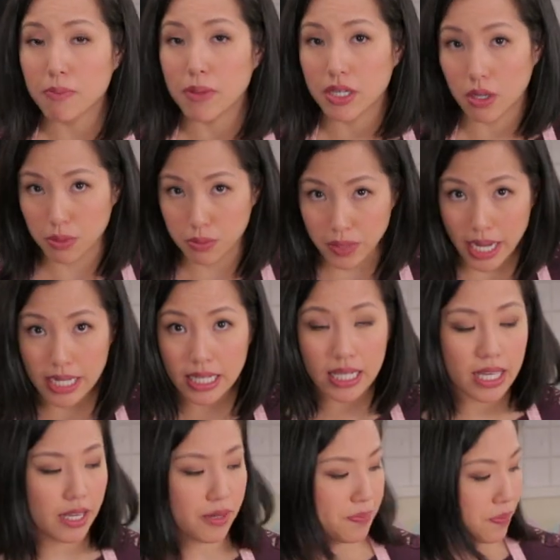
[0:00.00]
But
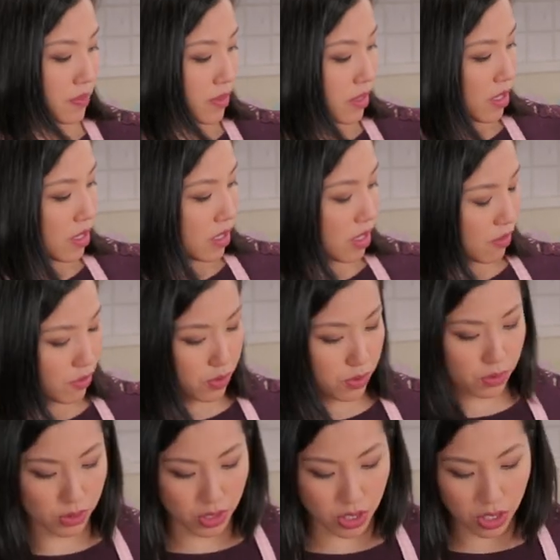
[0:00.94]
already, if
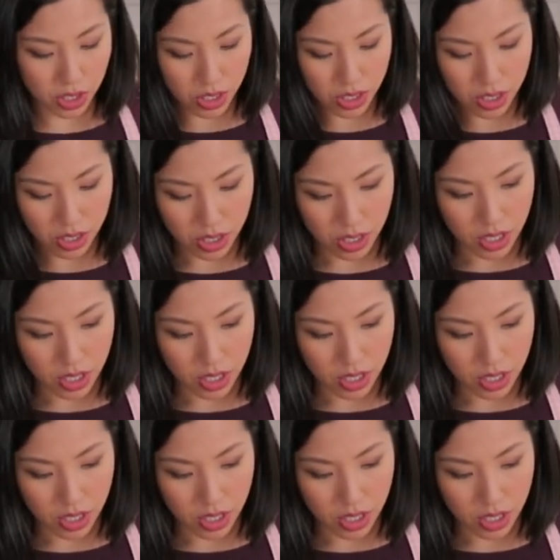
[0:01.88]
you look